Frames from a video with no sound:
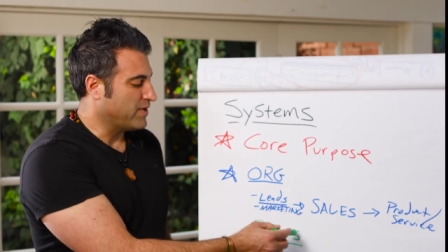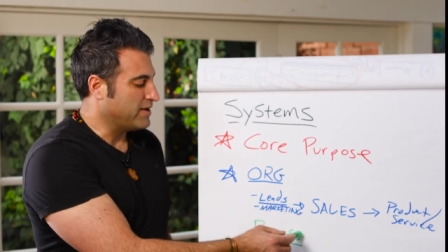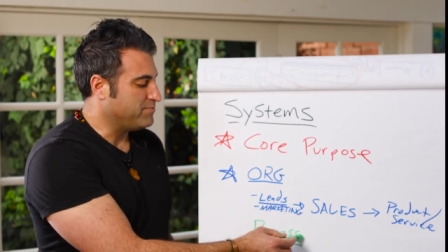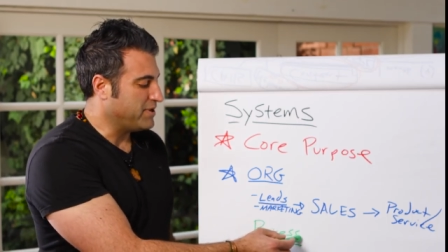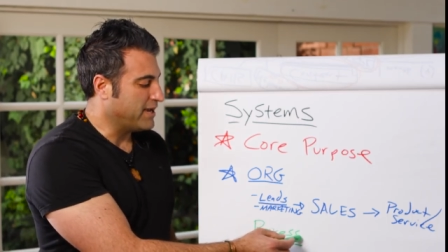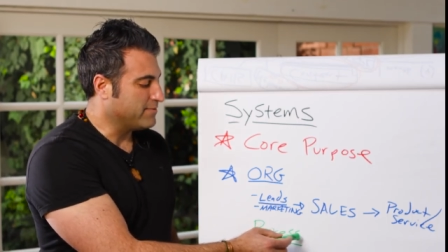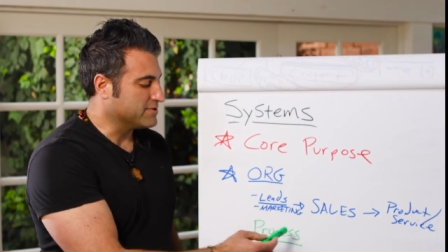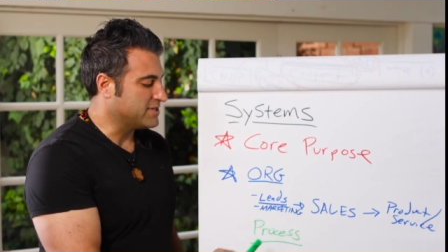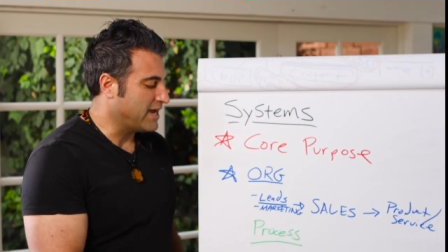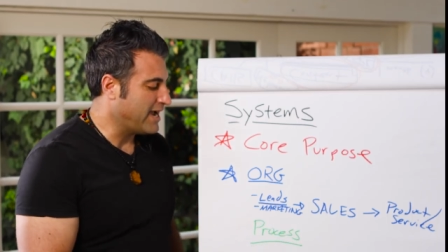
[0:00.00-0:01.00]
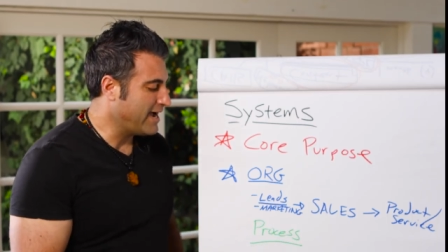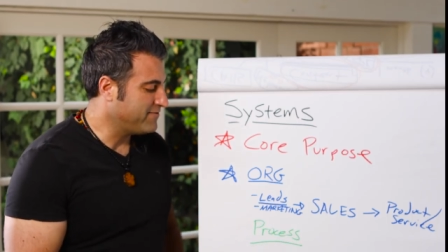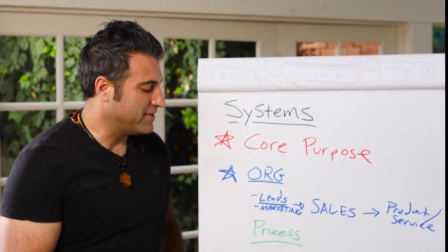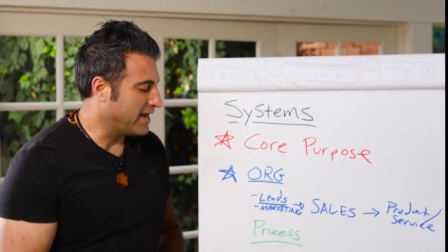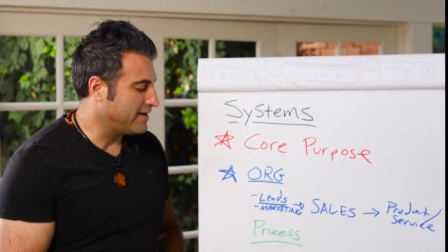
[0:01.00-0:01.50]
and be able to
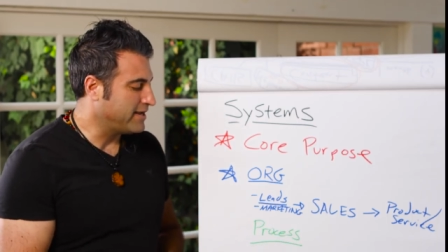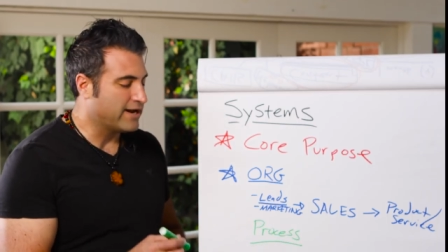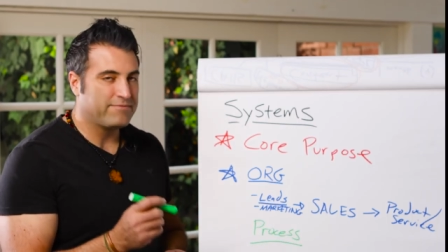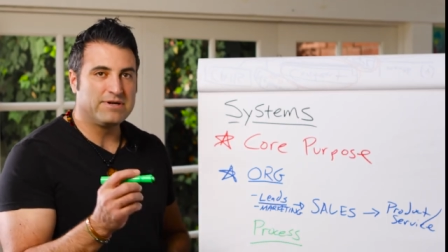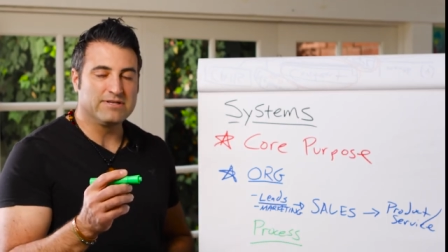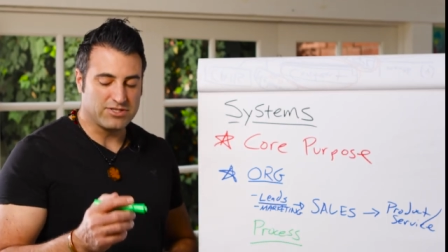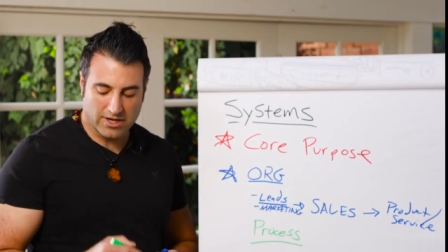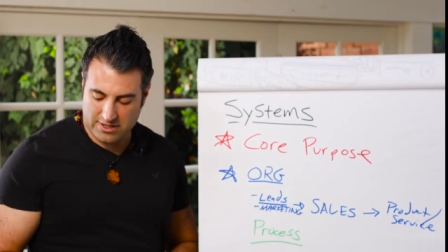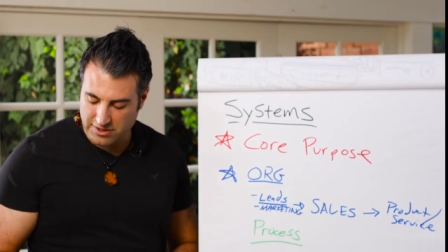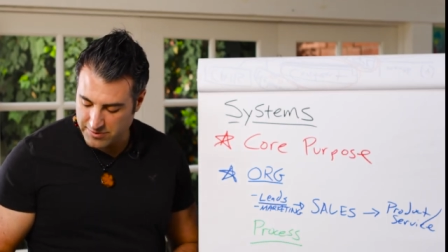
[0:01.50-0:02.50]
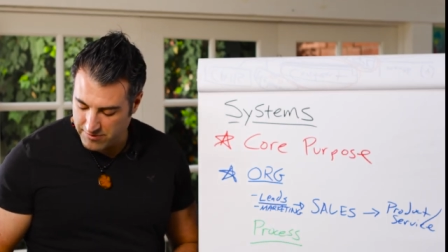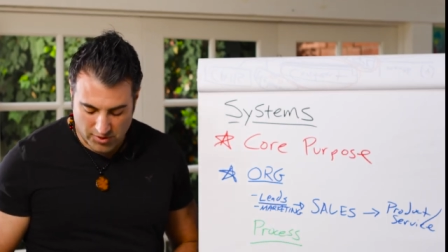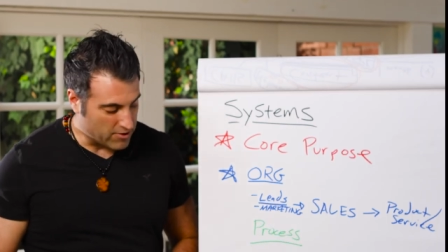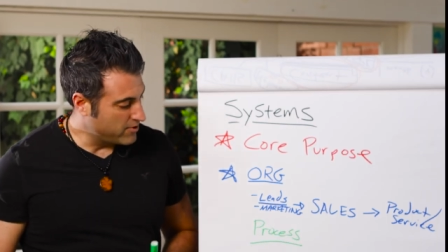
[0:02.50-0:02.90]
have that. And I'm going to talk a little bit more.